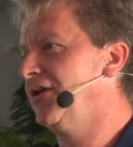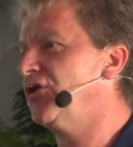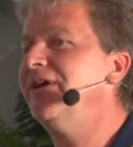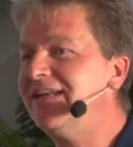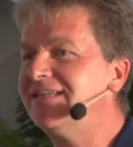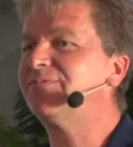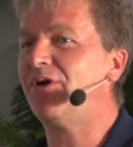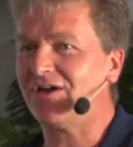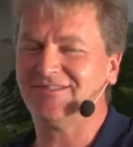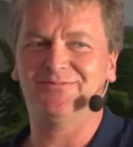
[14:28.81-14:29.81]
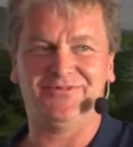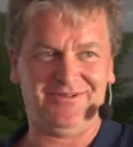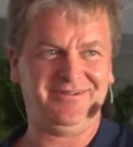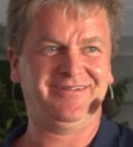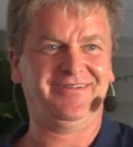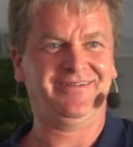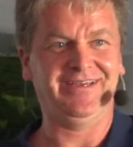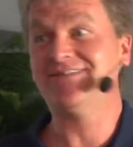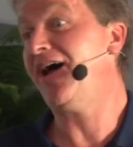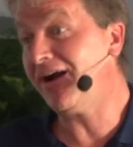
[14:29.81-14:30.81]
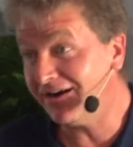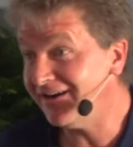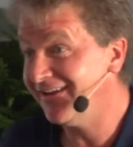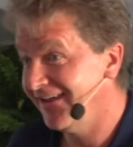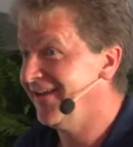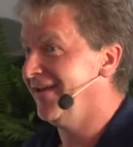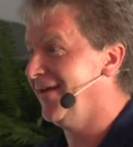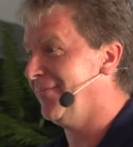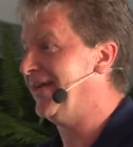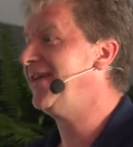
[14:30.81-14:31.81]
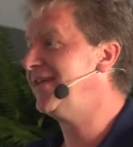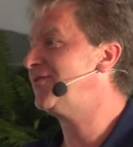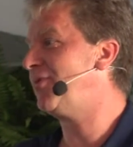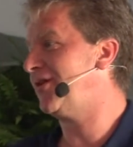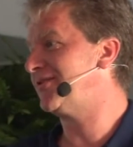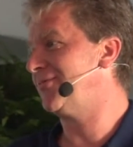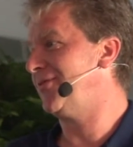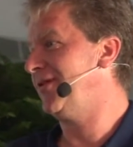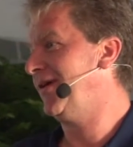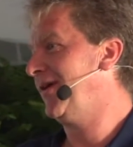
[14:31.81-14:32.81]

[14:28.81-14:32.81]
So it is possible. It's hard, but it is possible.